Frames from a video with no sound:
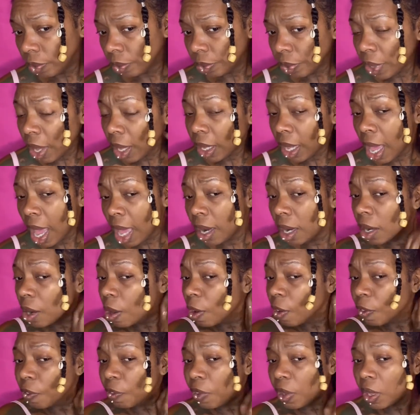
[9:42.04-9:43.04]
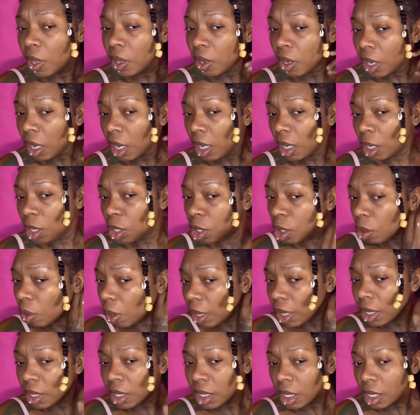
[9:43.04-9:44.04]
I kind of don't feel any
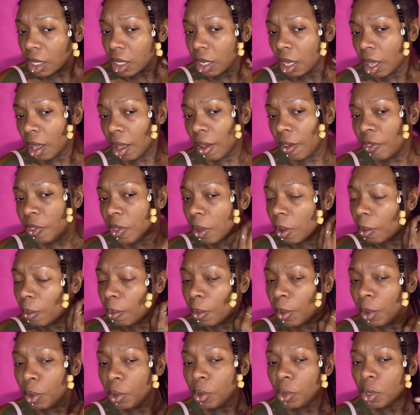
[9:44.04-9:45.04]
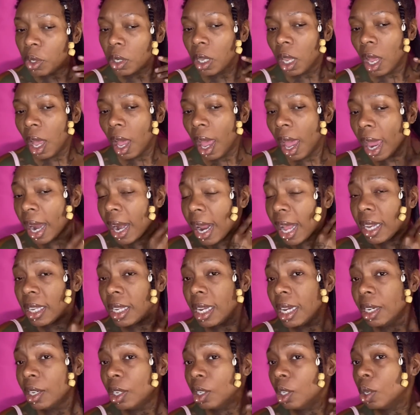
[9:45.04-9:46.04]
traces of the mousse. And I
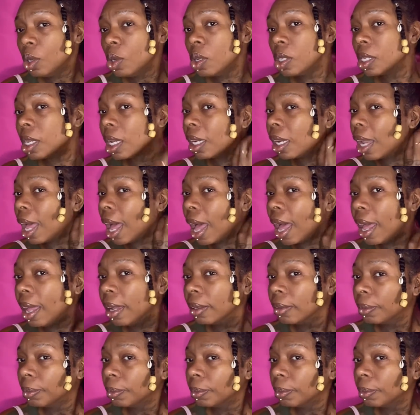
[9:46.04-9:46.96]
didn't use a lot